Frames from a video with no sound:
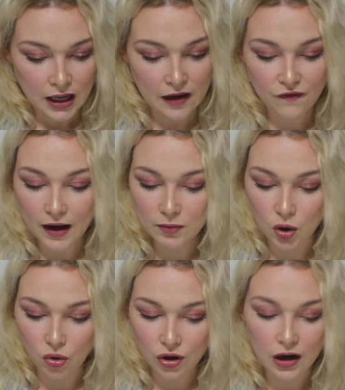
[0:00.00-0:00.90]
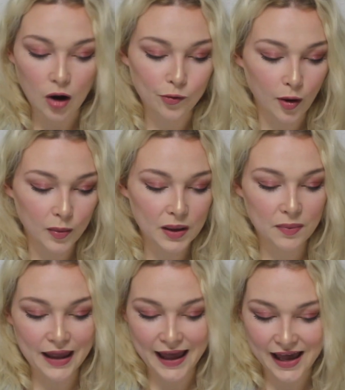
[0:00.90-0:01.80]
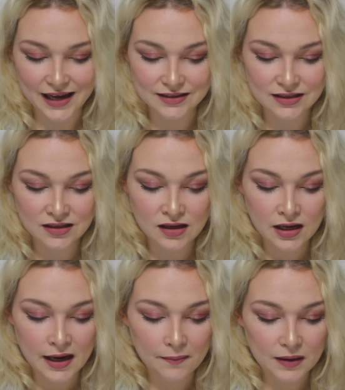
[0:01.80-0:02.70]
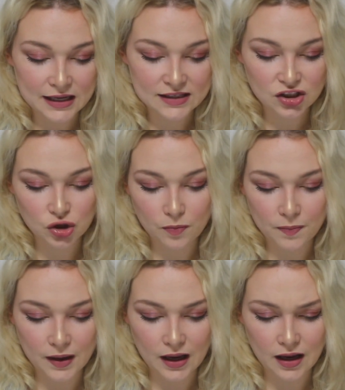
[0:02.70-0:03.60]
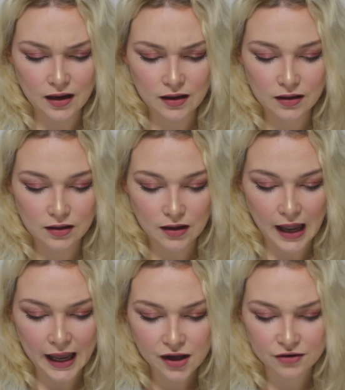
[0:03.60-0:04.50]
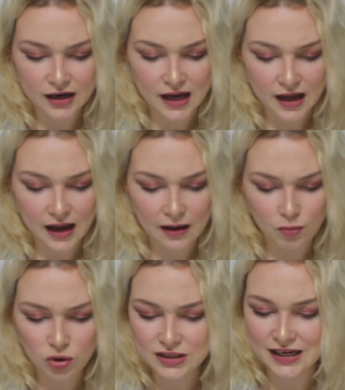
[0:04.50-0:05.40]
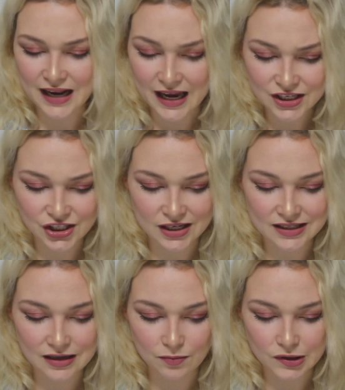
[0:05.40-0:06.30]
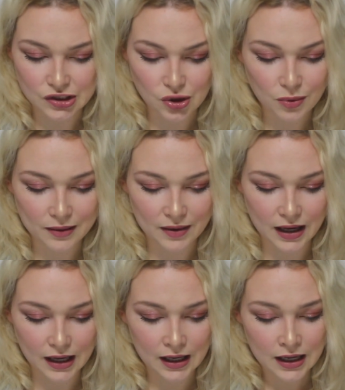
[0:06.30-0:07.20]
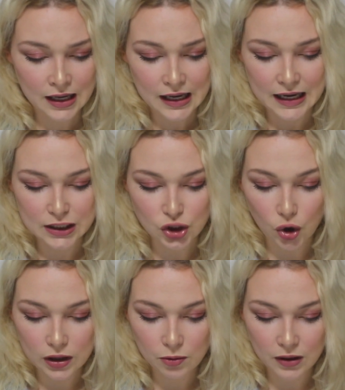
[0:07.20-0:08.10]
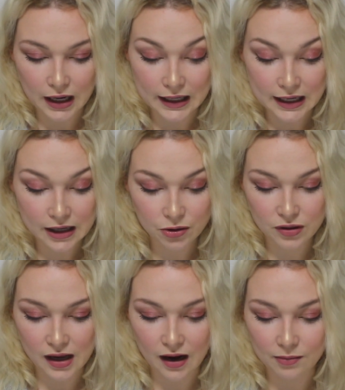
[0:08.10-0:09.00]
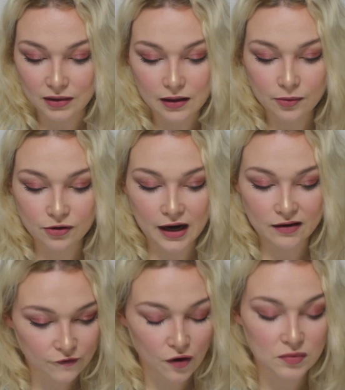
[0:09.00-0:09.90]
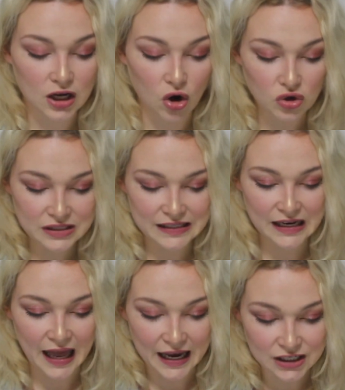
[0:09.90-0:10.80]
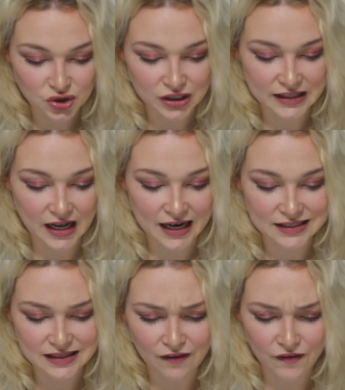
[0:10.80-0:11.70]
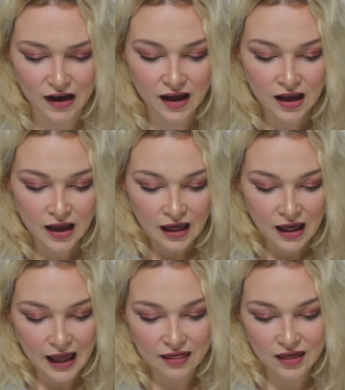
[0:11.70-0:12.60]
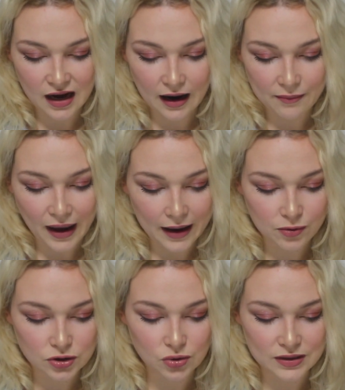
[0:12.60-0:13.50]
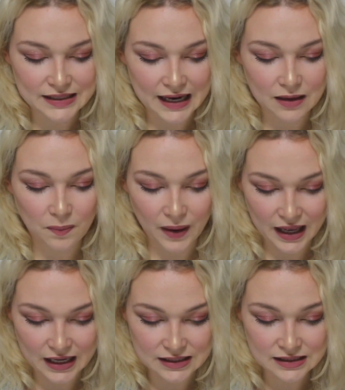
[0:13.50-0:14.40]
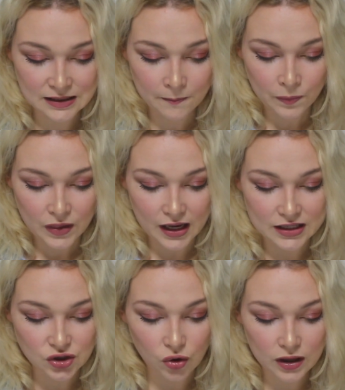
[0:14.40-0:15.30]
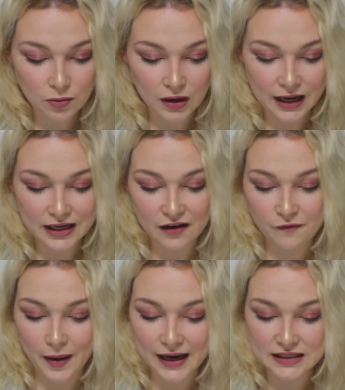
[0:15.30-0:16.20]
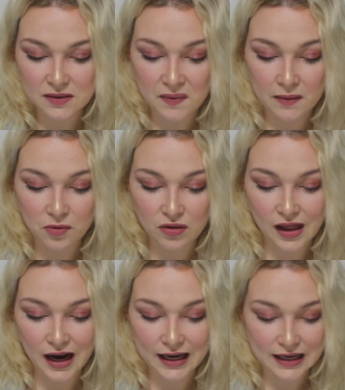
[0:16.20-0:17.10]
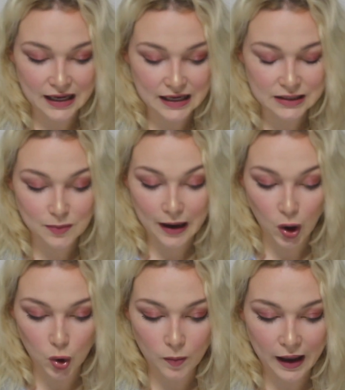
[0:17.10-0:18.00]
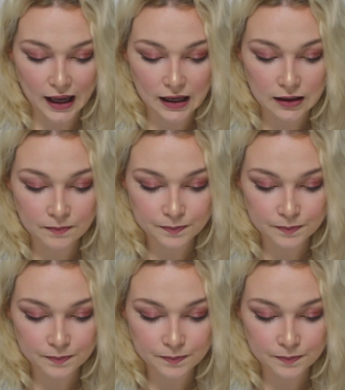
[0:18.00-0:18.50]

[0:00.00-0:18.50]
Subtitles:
If I'm caught, I'll probably be hanged. Police should be angrier and more tenacious in pursuing me. It's only when I kill that I am liberated from the constant hatred that I suffer and that I am able to attain peace. It is only when I give pain to people that I can ease my own pain.